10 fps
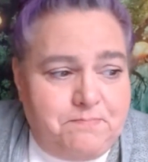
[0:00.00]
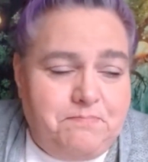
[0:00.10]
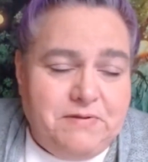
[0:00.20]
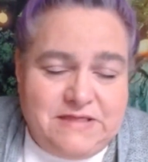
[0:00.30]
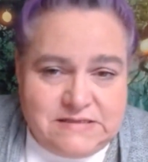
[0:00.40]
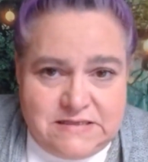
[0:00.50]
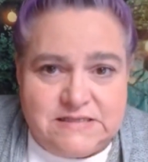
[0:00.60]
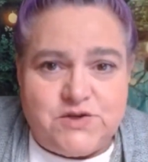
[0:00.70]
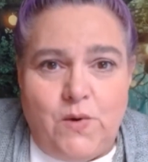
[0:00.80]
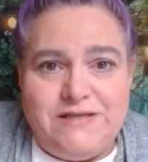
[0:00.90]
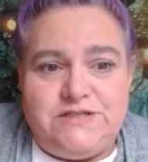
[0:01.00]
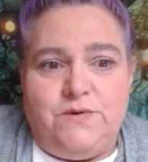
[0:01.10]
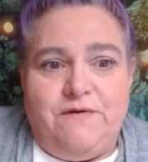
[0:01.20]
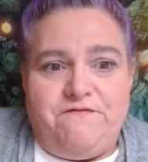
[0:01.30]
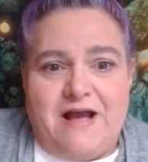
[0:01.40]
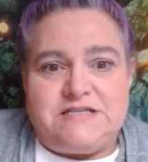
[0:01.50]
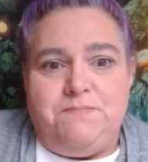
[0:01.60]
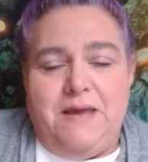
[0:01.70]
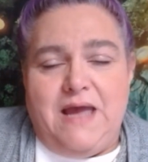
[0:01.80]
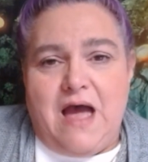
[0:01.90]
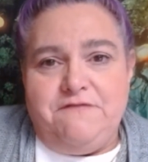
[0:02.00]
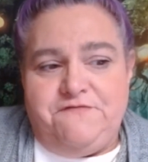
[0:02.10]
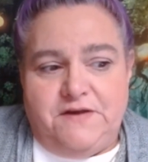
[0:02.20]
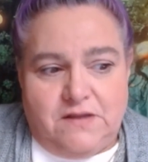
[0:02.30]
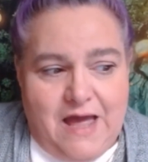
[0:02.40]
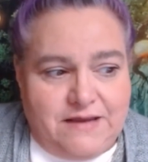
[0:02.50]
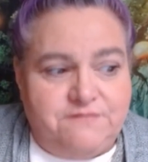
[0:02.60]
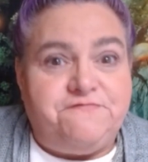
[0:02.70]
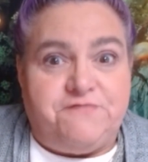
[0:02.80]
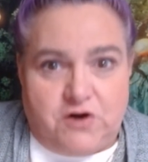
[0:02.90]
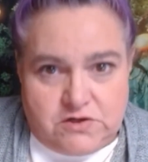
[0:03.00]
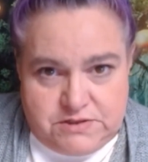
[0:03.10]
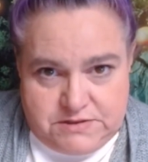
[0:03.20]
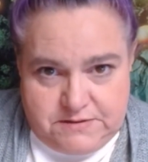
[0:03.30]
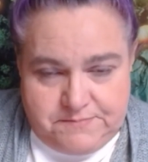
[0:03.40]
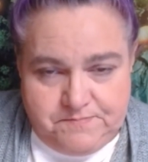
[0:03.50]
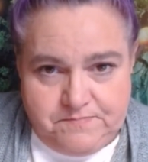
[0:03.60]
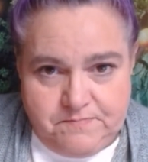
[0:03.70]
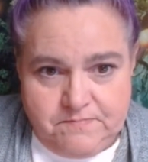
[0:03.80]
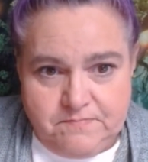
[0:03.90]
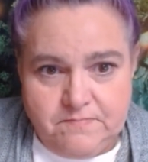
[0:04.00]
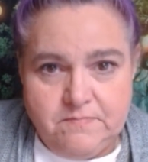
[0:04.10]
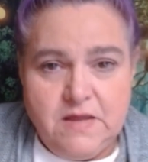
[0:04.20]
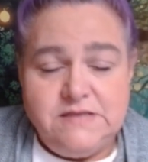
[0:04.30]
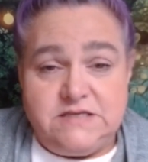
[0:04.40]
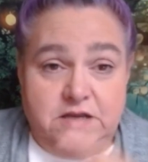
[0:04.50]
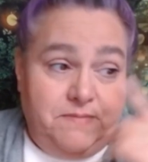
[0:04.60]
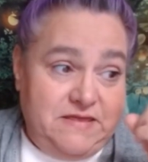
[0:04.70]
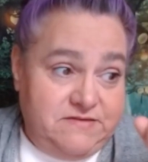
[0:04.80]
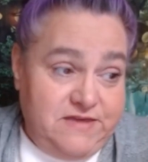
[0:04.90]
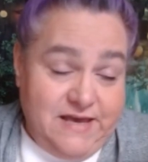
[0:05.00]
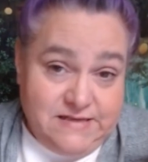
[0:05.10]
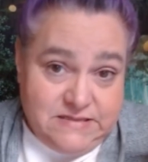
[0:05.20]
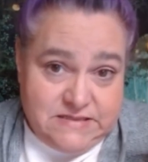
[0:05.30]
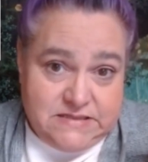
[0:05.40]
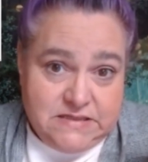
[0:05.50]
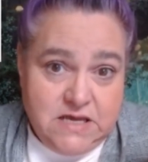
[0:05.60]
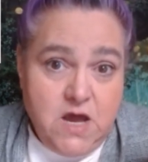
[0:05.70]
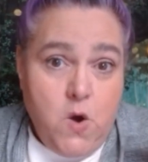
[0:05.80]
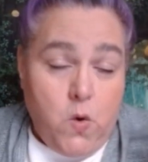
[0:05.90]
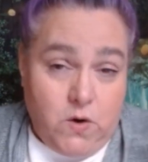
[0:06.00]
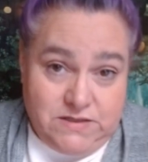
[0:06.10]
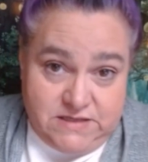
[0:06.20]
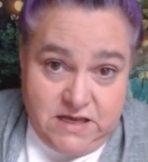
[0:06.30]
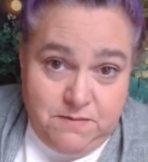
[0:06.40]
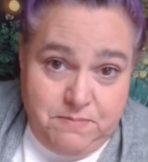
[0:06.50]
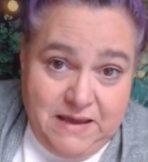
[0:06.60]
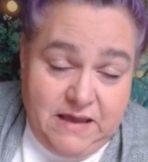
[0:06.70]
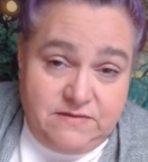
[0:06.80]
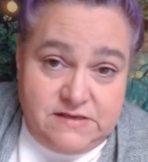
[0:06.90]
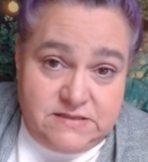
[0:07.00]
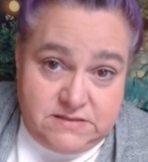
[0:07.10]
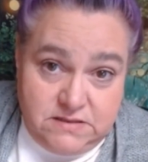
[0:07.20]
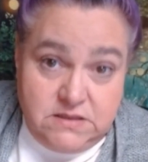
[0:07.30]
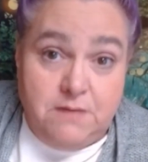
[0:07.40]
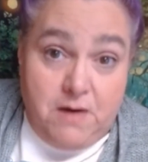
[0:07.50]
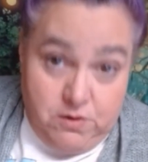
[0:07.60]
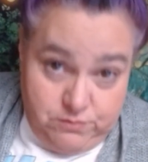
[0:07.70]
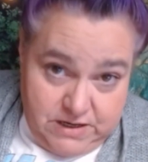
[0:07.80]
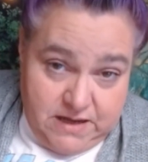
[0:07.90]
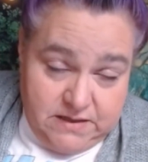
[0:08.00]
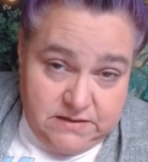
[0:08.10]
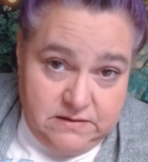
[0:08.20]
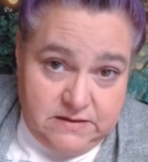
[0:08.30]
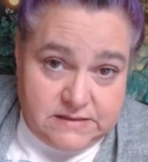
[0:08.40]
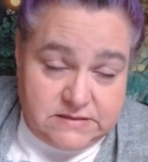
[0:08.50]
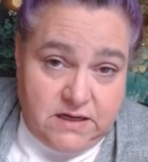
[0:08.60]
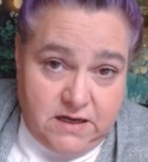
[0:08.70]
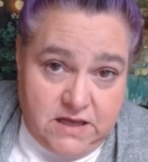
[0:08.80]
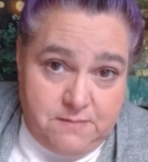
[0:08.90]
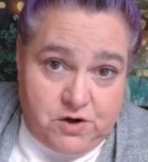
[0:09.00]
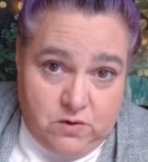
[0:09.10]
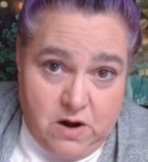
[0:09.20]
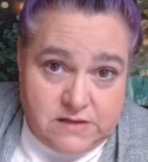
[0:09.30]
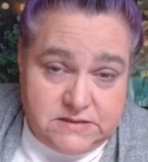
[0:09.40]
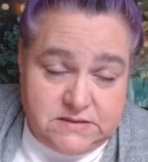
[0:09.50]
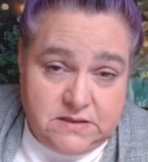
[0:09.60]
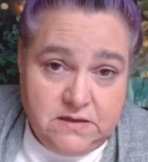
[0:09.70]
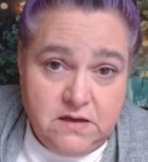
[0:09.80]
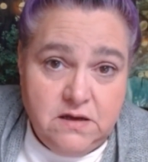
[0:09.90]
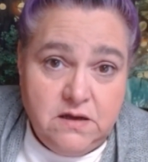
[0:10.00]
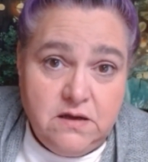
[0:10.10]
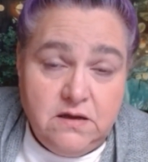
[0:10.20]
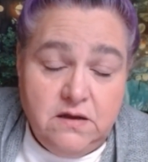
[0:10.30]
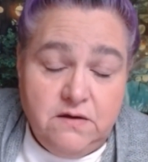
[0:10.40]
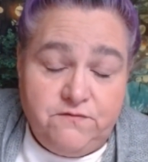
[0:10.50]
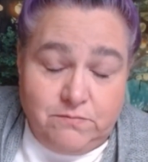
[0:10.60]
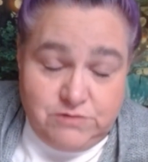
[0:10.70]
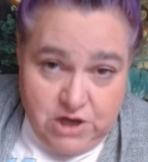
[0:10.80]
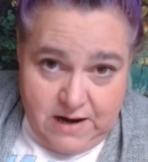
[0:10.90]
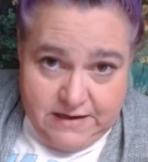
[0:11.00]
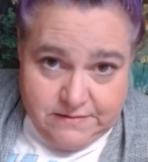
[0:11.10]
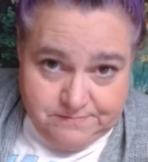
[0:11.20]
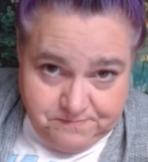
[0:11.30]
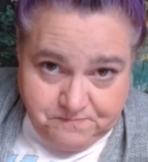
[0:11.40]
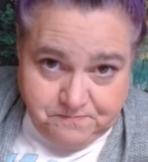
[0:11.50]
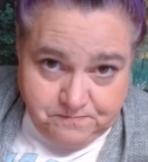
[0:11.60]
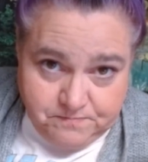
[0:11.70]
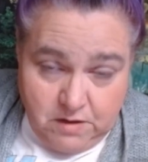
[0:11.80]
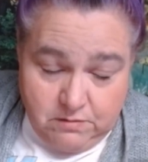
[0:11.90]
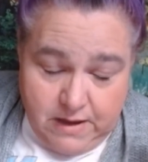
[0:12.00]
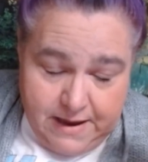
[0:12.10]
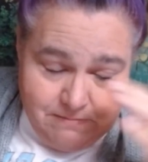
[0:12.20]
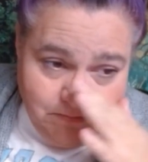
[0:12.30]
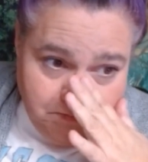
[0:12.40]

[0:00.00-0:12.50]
But this is going to affect me, I feel like, first. It's going to be this, or it's going to be this pneumonia that's going to come across from China. Okay?